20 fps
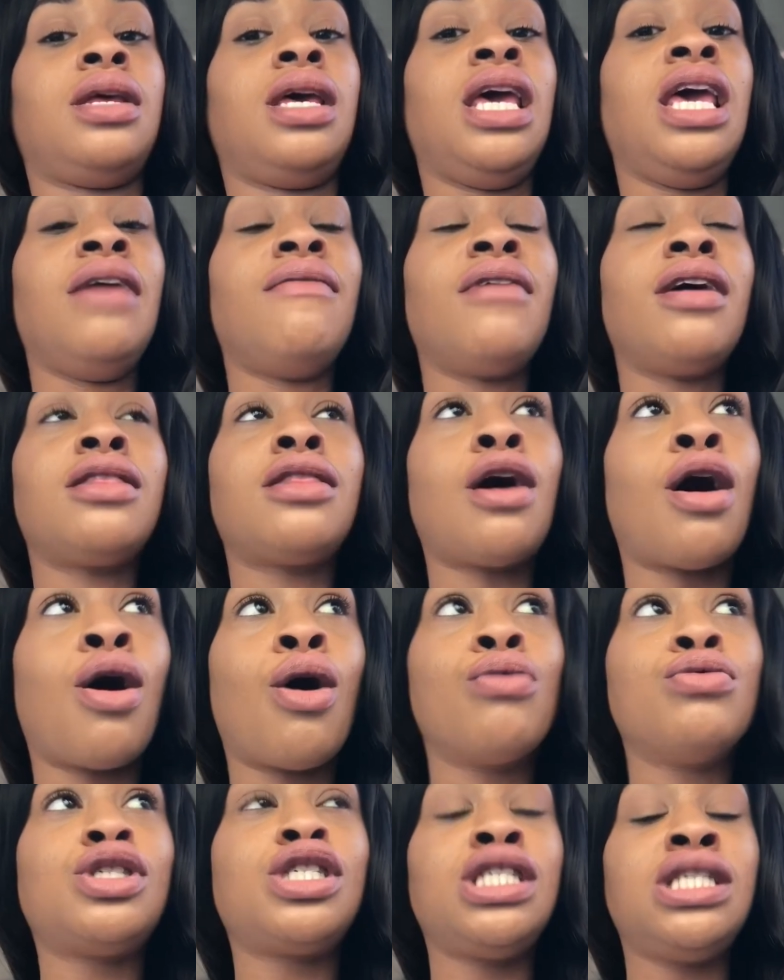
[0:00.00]
even
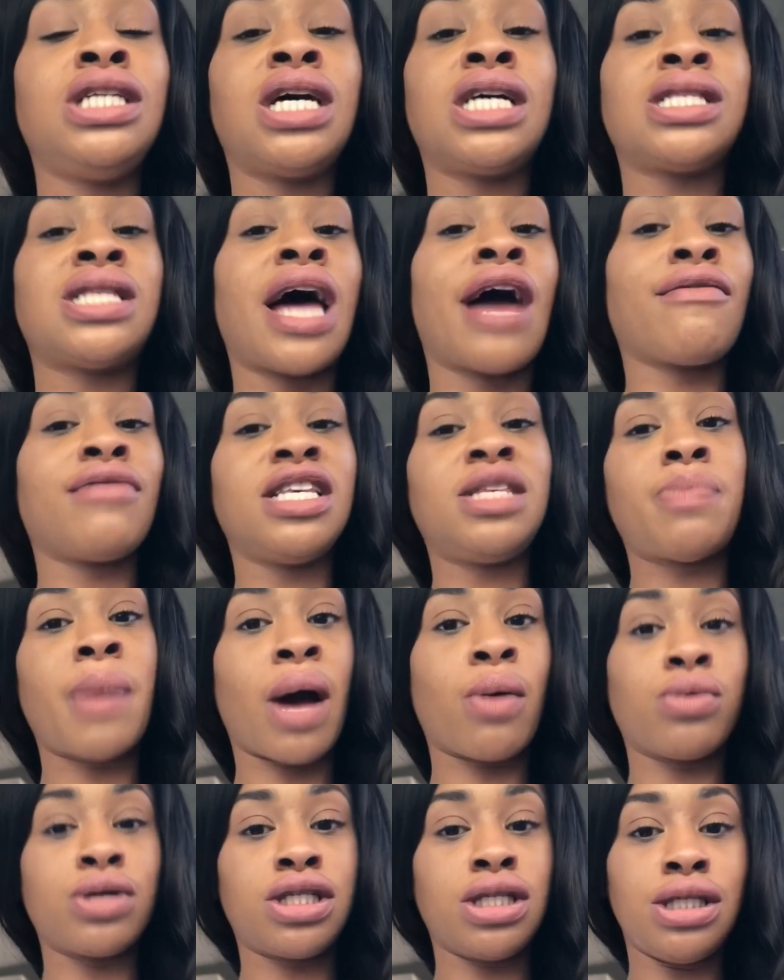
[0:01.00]
though she does not
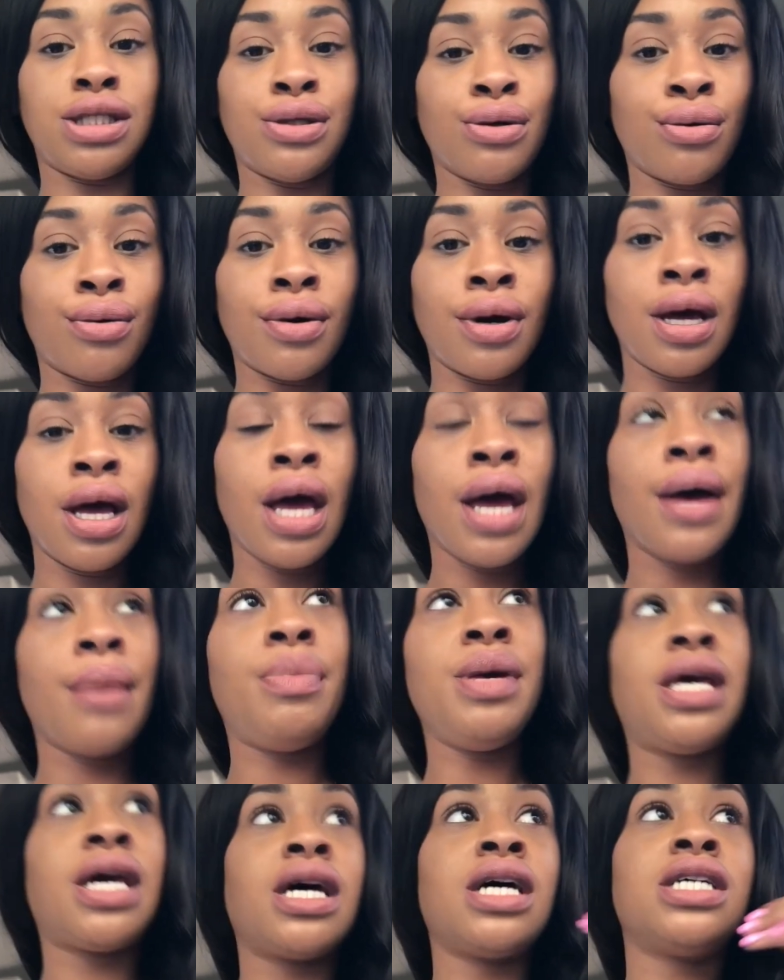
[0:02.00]
respect what she's doing,
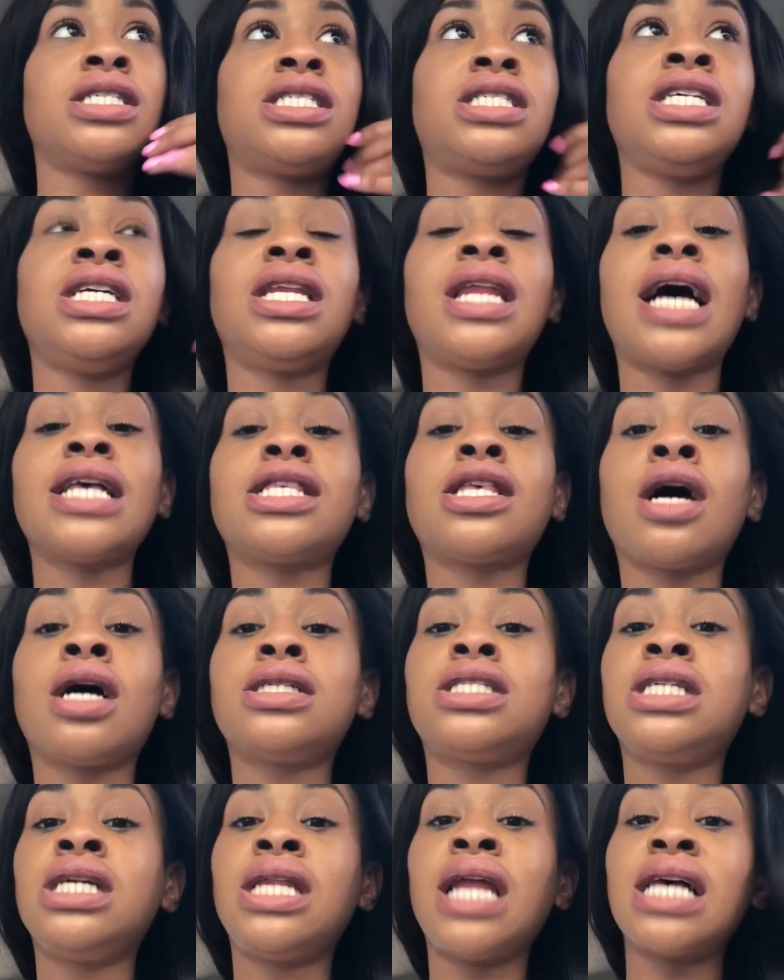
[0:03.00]
because she lets
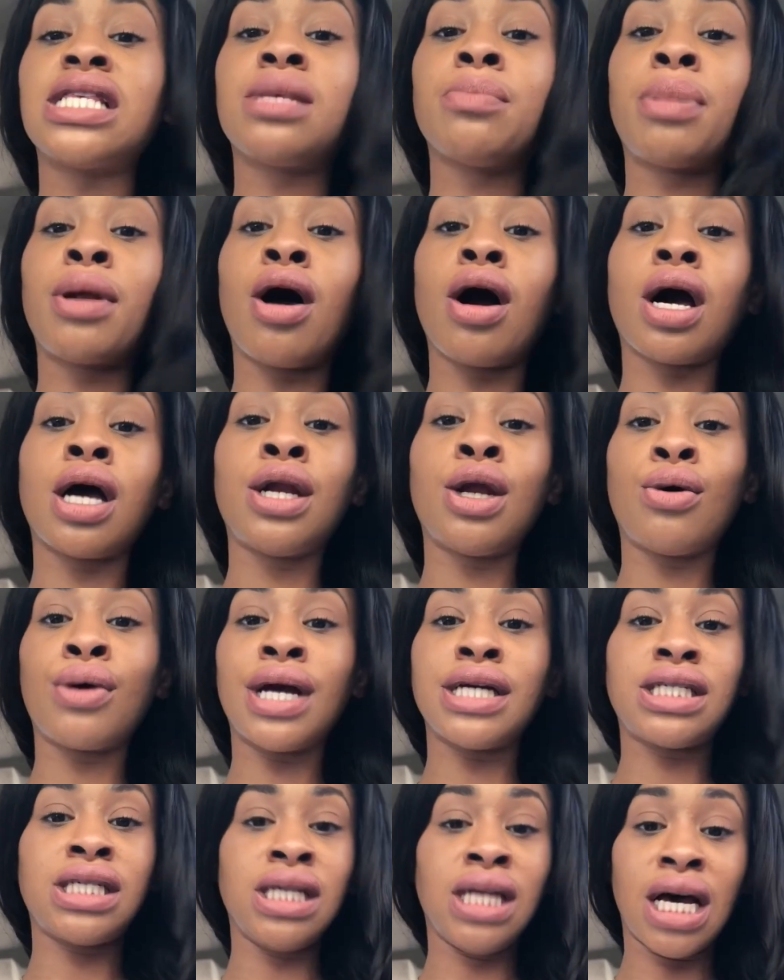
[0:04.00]
Blanca know
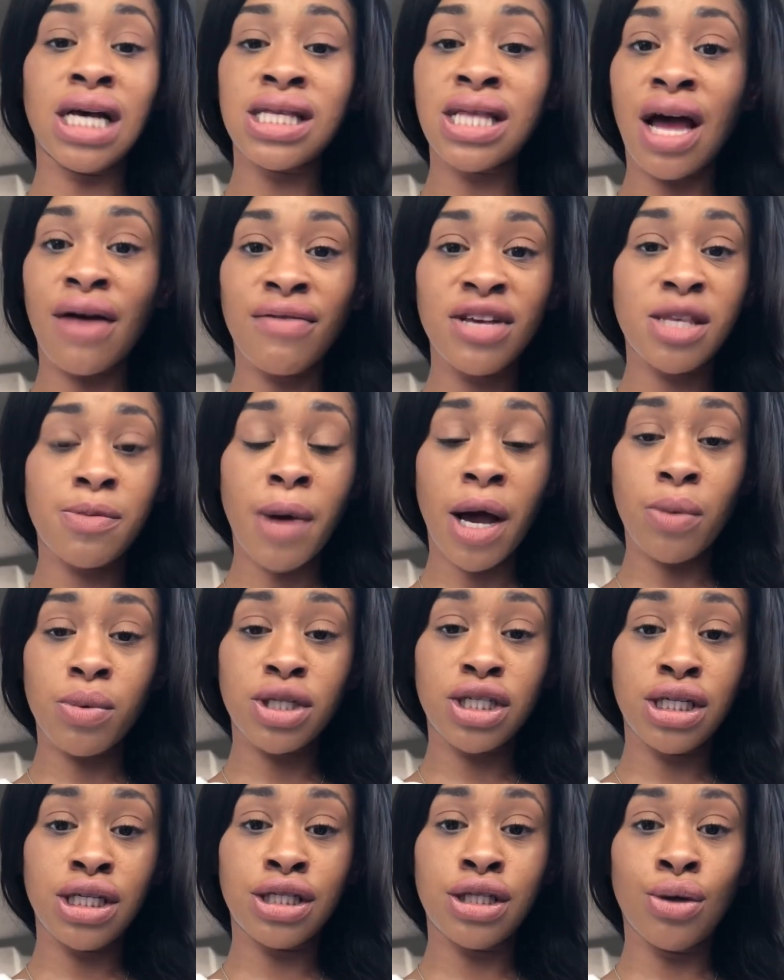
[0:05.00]
that she does not respect
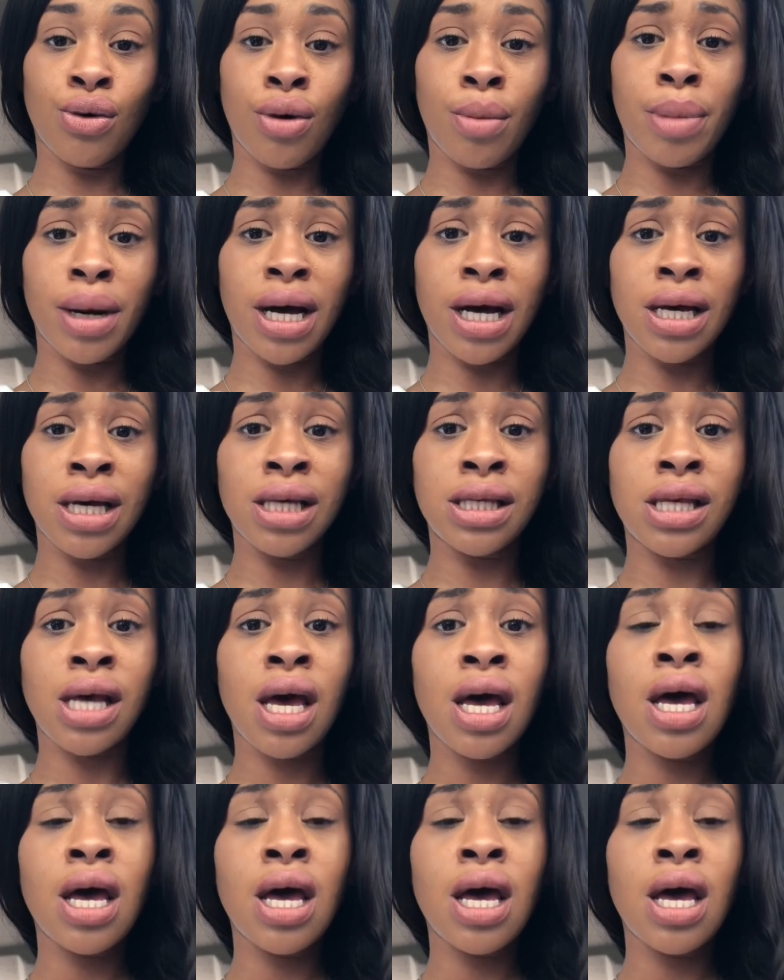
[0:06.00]
what she's doing, because